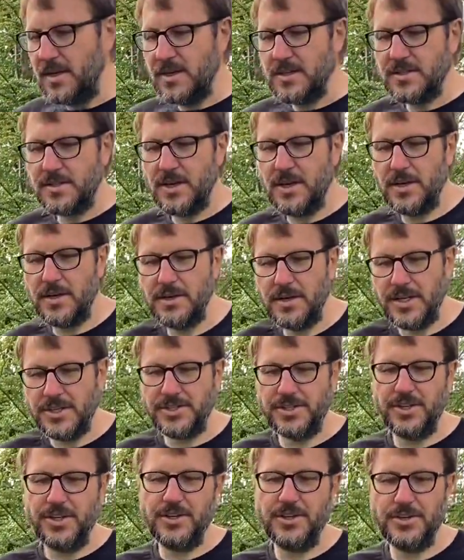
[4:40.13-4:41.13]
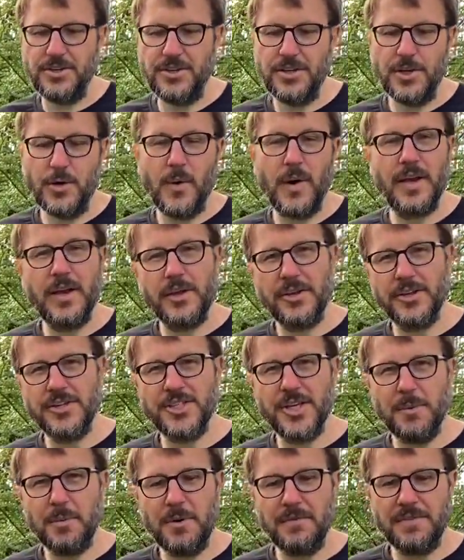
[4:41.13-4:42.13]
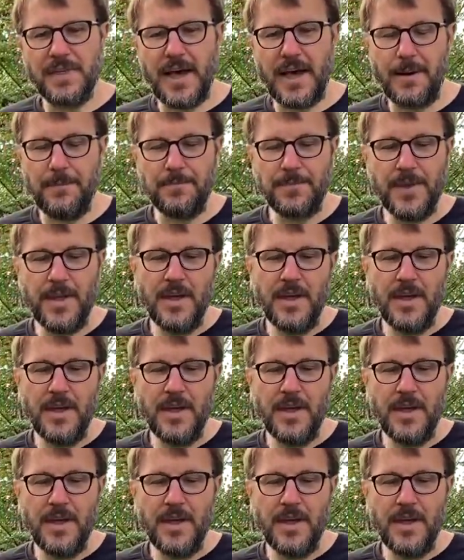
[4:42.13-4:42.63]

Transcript: So it should do quite a good job of that.